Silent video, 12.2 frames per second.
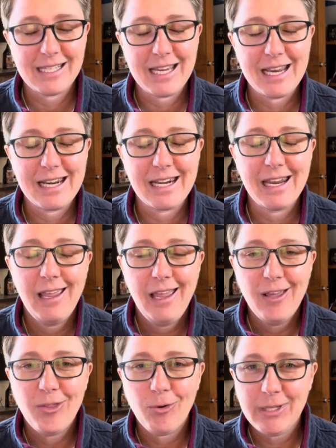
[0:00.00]
And
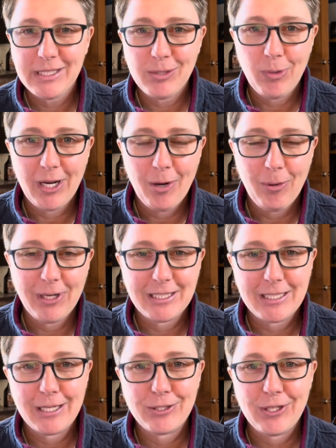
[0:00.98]
the reason why I wanted
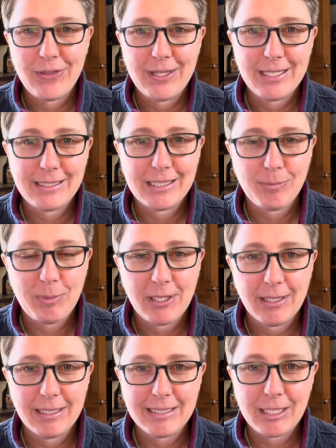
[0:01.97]
to touch on this is
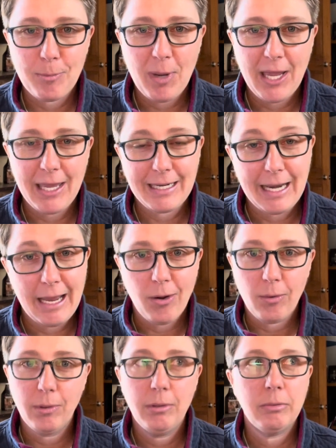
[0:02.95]
because in my
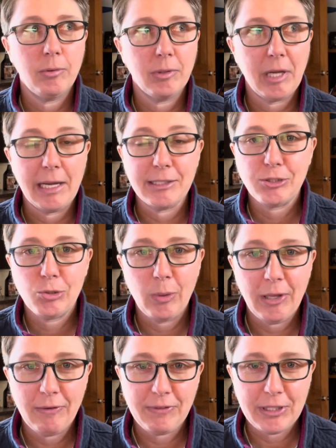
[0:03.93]
now,
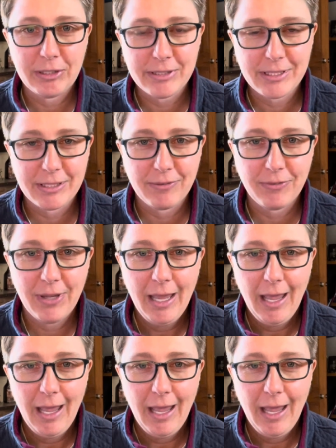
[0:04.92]
12 years of